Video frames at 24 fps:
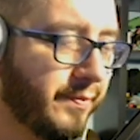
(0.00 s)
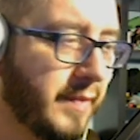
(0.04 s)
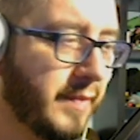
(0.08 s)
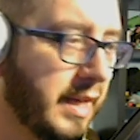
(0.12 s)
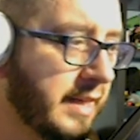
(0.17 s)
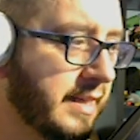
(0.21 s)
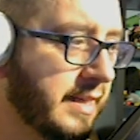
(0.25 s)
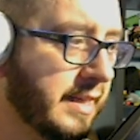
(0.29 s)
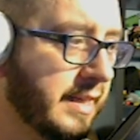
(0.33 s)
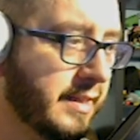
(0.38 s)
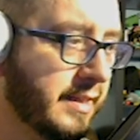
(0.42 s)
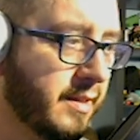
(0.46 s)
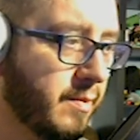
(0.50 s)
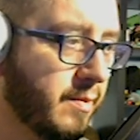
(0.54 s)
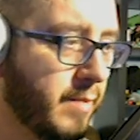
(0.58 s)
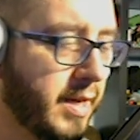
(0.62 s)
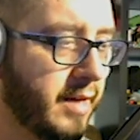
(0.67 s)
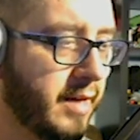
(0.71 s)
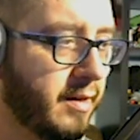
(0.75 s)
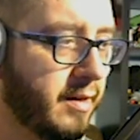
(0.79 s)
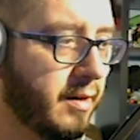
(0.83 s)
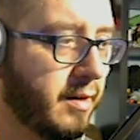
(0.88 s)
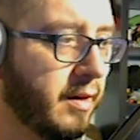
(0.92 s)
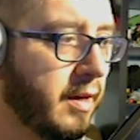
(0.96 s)
It doesn't
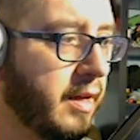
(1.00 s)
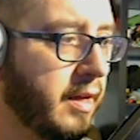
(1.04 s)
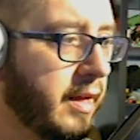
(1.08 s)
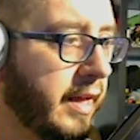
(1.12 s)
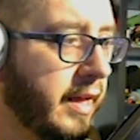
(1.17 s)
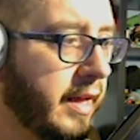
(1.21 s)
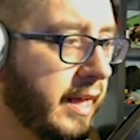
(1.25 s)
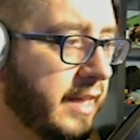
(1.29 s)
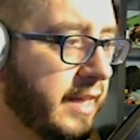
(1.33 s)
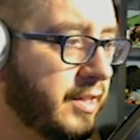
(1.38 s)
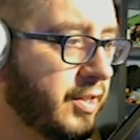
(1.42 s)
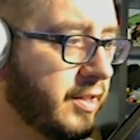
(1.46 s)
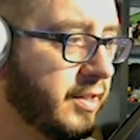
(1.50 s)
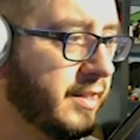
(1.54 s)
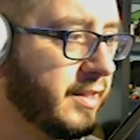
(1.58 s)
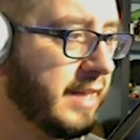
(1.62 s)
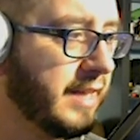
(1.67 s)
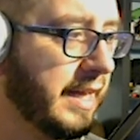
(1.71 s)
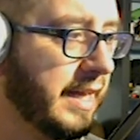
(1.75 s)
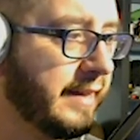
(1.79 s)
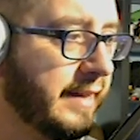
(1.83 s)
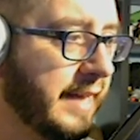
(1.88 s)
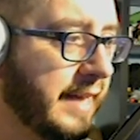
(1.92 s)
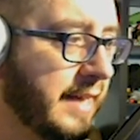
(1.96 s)
matter. It's just
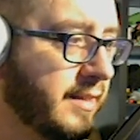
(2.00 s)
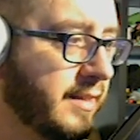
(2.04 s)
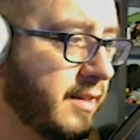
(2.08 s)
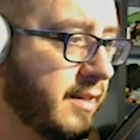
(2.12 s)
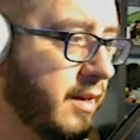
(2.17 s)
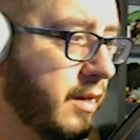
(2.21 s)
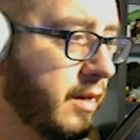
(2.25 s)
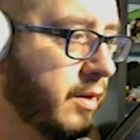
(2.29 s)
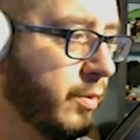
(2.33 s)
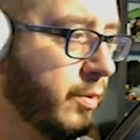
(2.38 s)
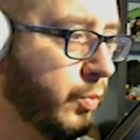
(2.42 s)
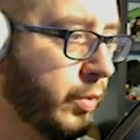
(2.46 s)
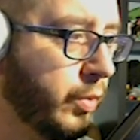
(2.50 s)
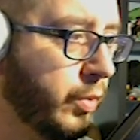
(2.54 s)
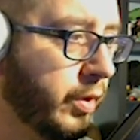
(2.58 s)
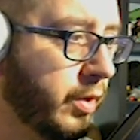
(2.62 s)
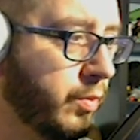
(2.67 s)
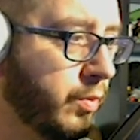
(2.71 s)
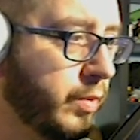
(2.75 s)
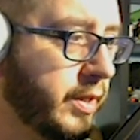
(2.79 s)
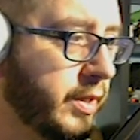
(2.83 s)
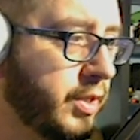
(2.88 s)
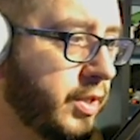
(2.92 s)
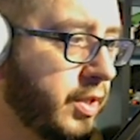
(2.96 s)
saying that's not a
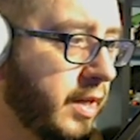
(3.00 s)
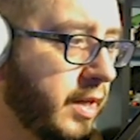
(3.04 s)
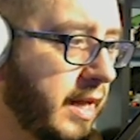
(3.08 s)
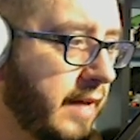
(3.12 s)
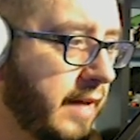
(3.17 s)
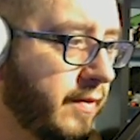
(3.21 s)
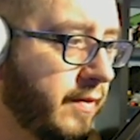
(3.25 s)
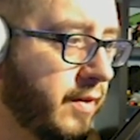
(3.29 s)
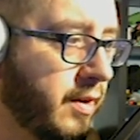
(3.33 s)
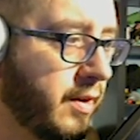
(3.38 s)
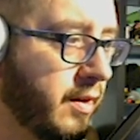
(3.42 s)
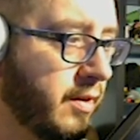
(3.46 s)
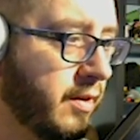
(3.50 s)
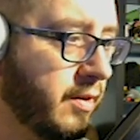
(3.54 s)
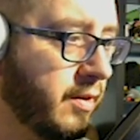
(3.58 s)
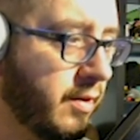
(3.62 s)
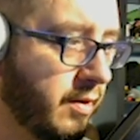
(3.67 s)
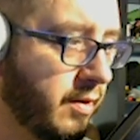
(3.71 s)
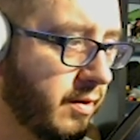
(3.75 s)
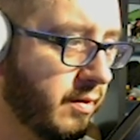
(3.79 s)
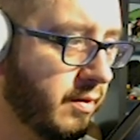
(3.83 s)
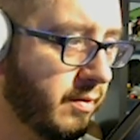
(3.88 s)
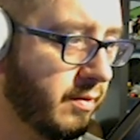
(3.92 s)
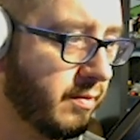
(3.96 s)
word. We should have an
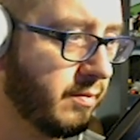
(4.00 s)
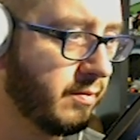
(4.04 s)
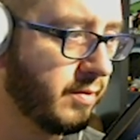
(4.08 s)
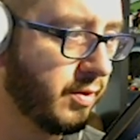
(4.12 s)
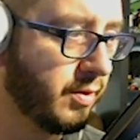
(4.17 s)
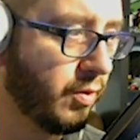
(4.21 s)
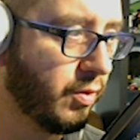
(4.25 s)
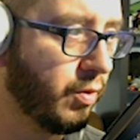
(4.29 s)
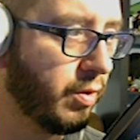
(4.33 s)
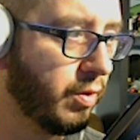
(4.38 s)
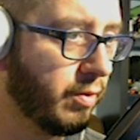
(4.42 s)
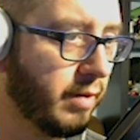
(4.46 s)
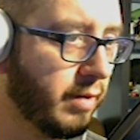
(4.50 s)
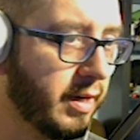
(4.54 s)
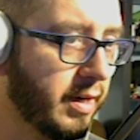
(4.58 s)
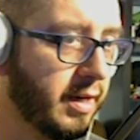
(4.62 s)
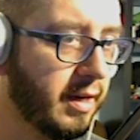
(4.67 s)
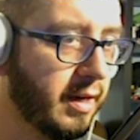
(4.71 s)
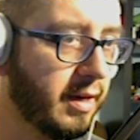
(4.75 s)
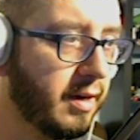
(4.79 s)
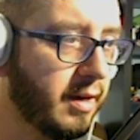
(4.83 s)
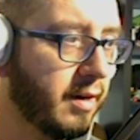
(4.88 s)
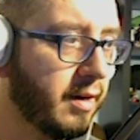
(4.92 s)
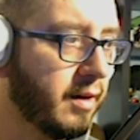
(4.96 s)
underscore right
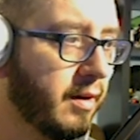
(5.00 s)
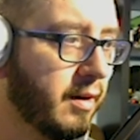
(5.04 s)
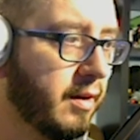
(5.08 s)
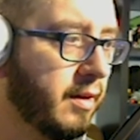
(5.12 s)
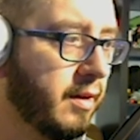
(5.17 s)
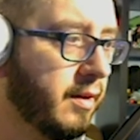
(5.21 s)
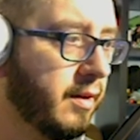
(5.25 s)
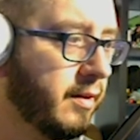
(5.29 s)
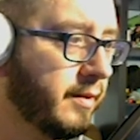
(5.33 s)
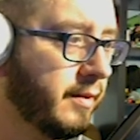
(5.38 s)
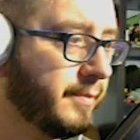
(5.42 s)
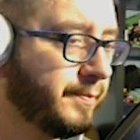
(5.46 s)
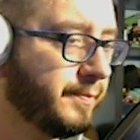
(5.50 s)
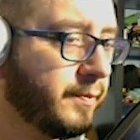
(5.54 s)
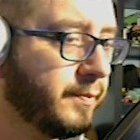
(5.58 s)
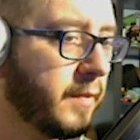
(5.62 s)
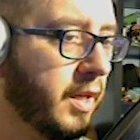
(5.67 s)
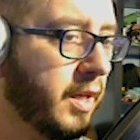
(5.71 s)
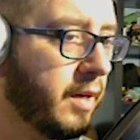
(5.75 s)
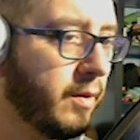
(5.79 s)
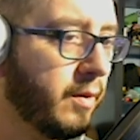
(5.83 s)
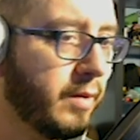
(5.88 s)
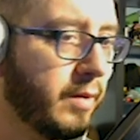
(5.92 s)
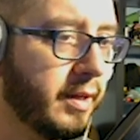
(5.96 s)
here.
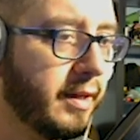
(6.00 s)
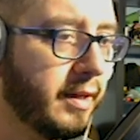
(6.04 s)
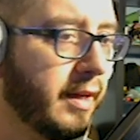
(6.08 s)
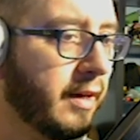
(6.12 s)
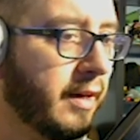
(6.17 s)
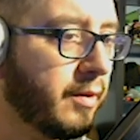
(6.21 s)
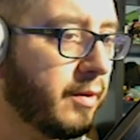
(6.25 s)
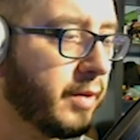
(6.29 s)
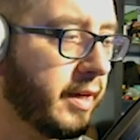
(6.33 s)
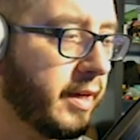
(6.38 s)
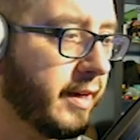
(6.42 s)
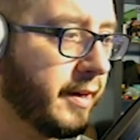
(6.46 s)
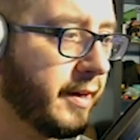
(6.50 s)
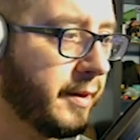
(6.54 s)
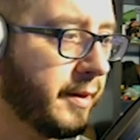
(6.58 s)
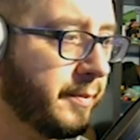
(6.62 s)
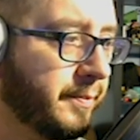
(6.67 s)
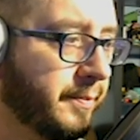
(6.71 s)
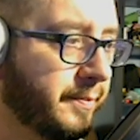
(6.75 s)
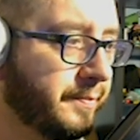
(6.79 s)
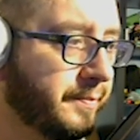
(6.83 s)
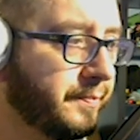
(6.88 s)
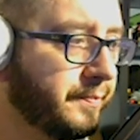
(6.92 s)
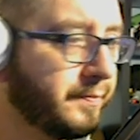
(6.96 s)
You know what? I don't care.
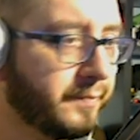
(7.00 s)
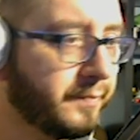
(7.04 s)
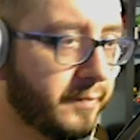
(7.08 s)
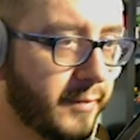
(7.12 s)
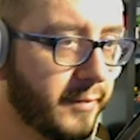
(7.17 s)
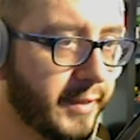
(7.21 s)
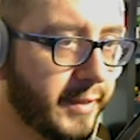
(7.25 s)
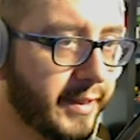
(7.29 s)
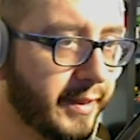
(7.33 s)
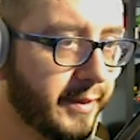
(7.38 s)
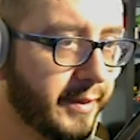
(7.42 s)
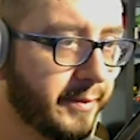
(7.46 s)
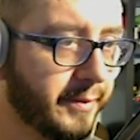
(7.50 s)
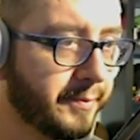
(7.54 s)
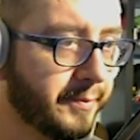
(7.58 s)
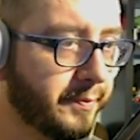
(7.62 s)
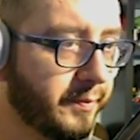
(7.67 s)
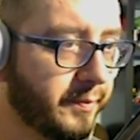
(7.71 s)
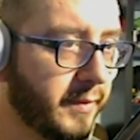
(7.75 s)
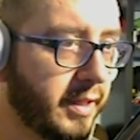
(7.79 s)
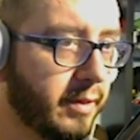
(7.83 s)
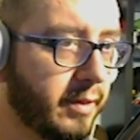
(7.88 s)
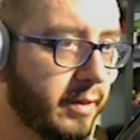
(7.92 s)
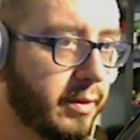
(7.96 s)
So
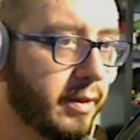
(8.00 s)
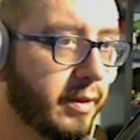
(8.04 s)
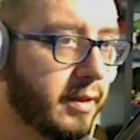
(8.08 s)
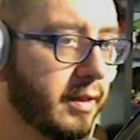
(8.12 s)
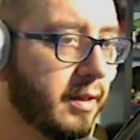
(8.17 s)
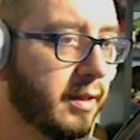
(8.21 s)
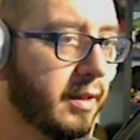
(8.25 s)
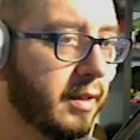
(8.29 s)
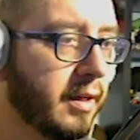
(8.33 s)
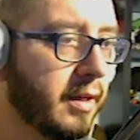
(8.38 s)
deal with it.